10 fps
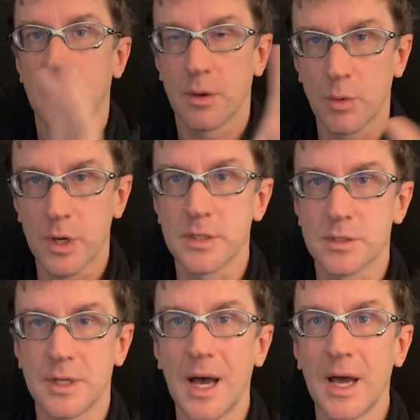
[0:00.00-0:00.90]
and what
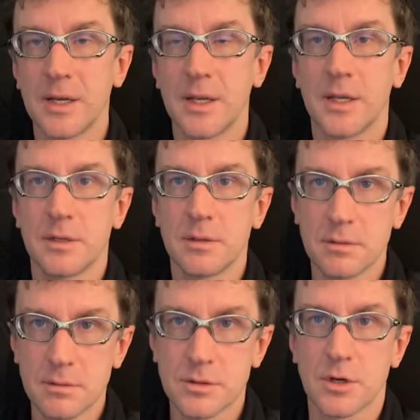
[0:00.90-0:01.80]
is not, and
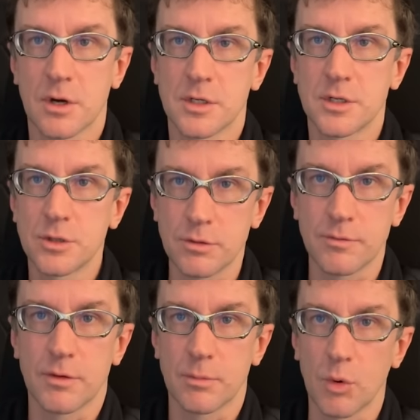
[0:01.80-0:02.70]
start to
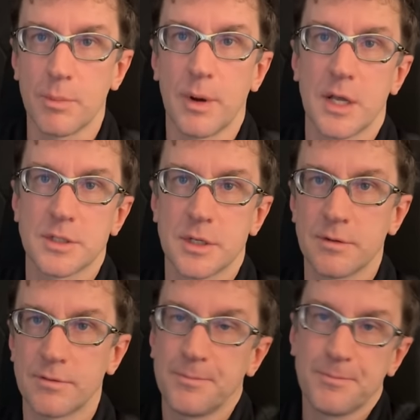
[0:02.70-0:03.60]
tune for more positive.